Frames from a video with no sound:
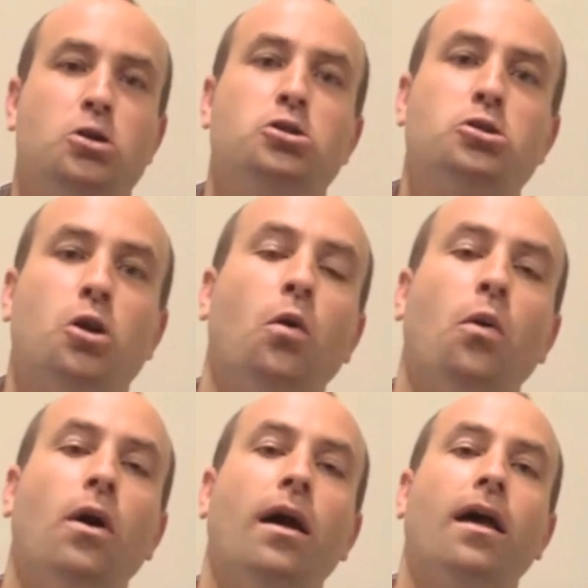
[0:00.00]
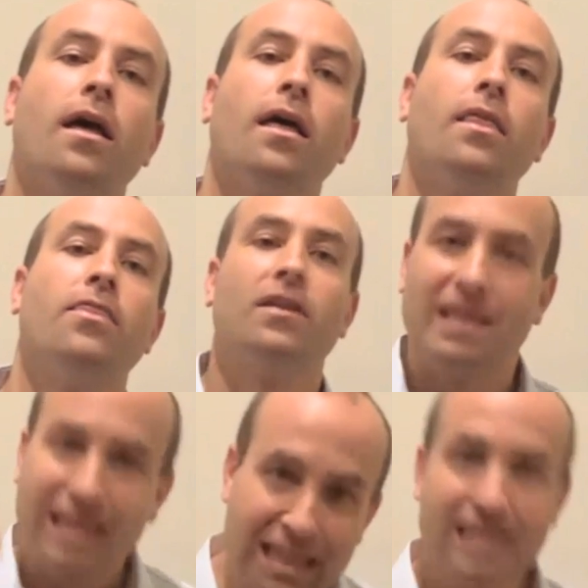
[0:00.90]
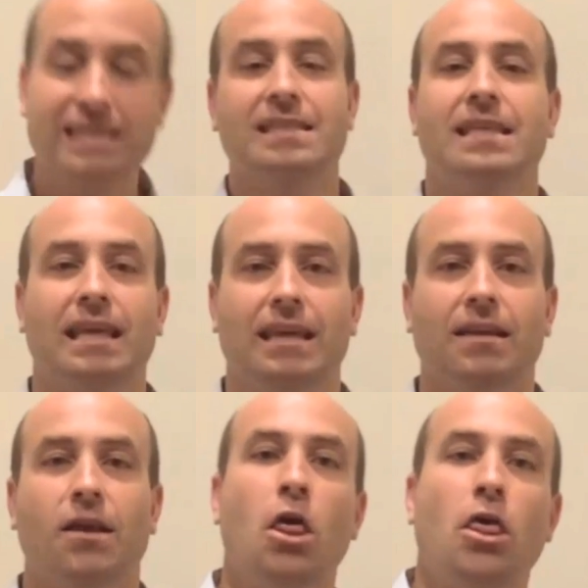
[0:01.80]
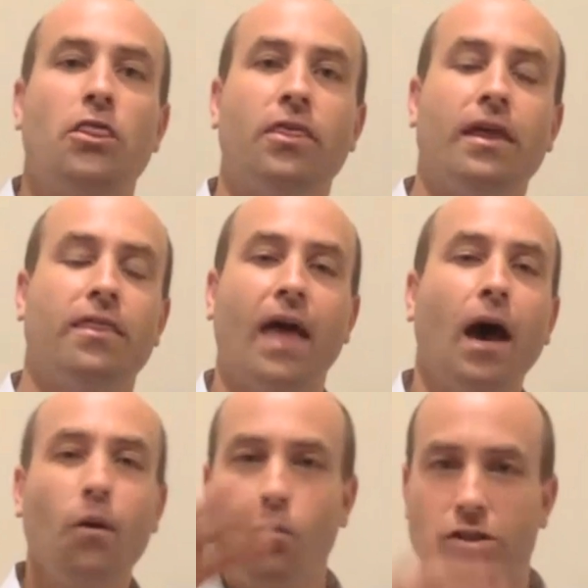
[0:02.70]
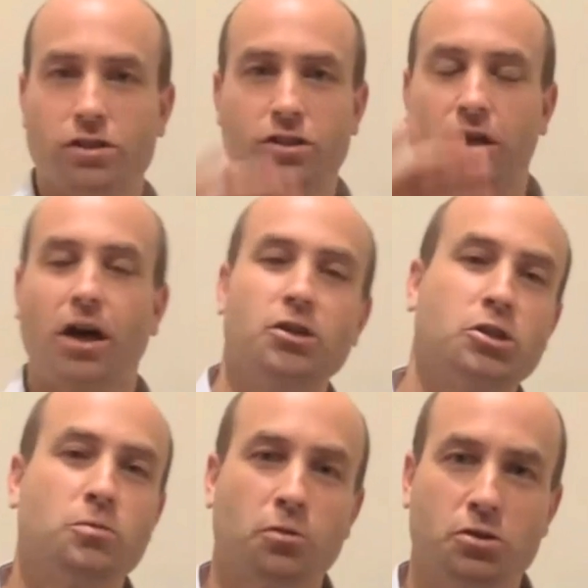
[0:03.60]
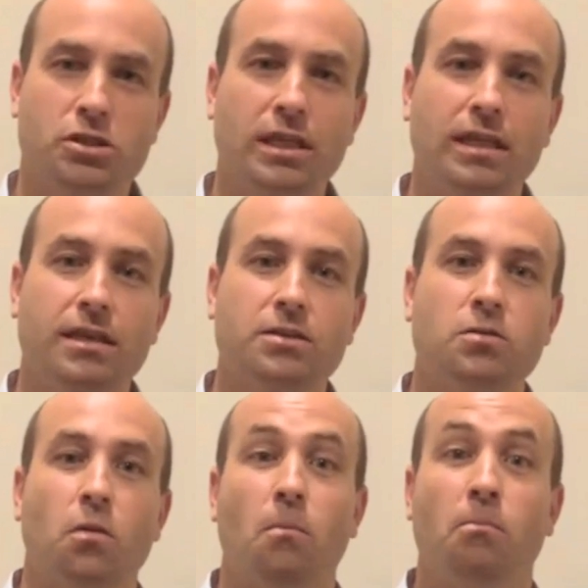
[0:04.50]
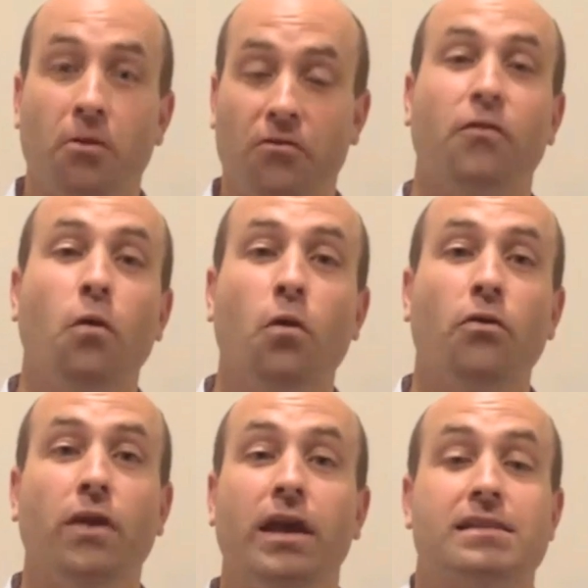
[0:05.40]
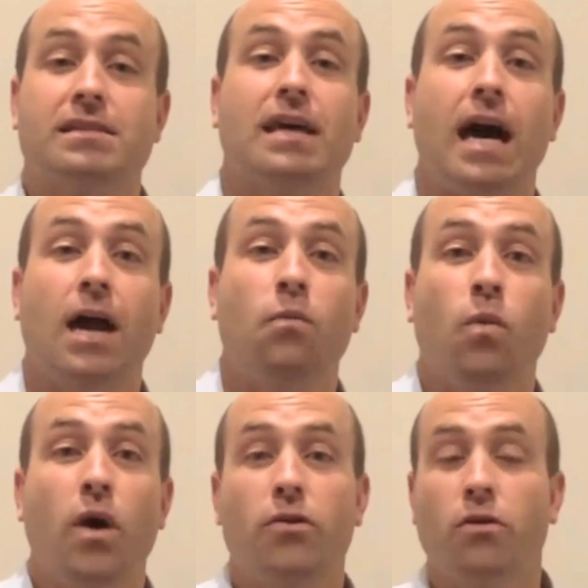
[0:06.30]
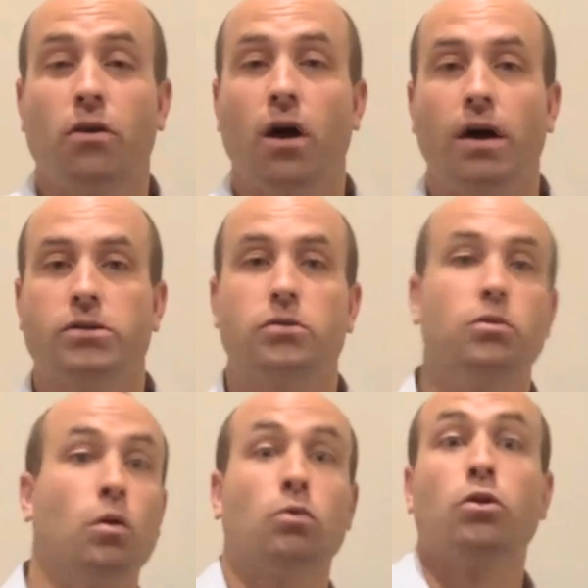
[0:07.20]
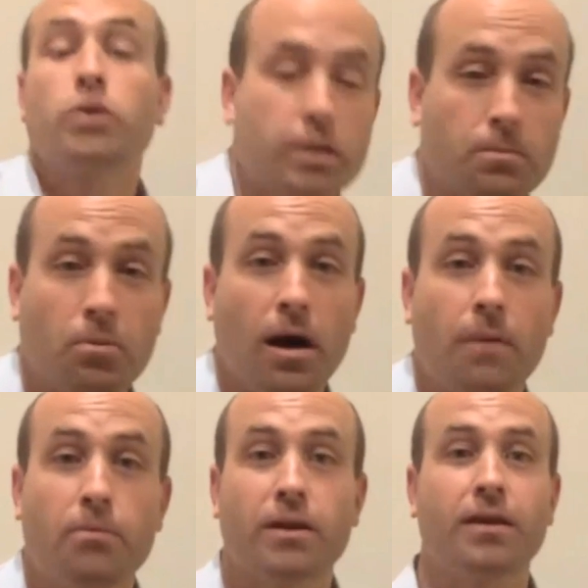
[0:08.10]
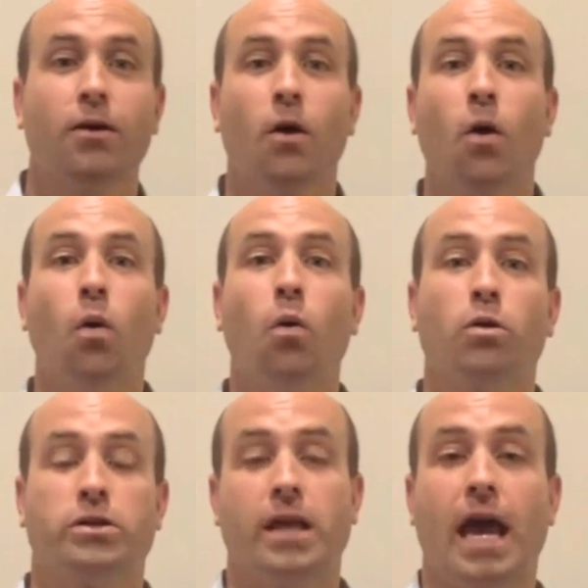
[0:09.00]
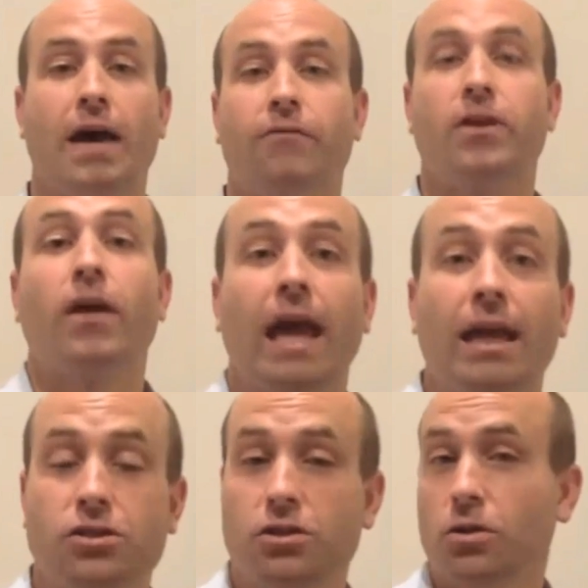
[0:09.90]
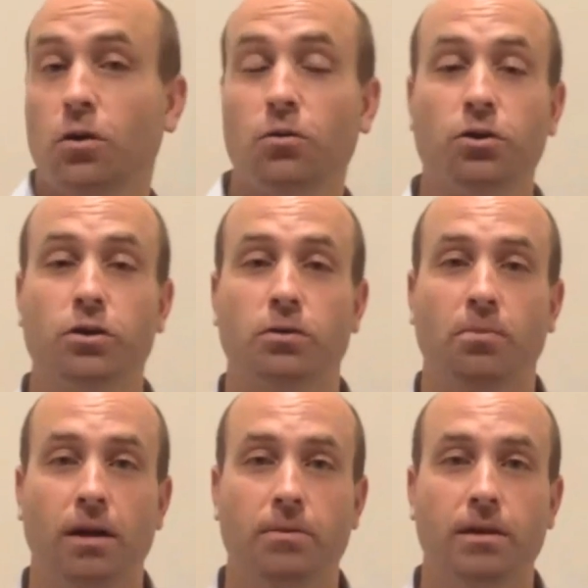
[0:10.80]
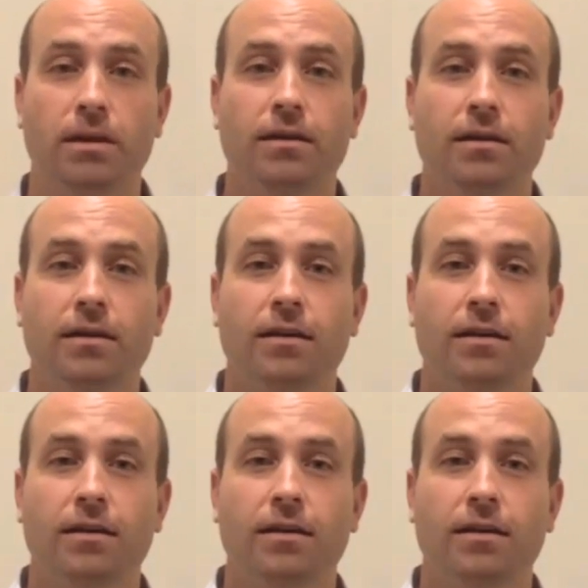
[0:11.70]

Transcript: So the listing, that which the customer sees before they decide whether or not to go look at the property or to have their agent go look at the property,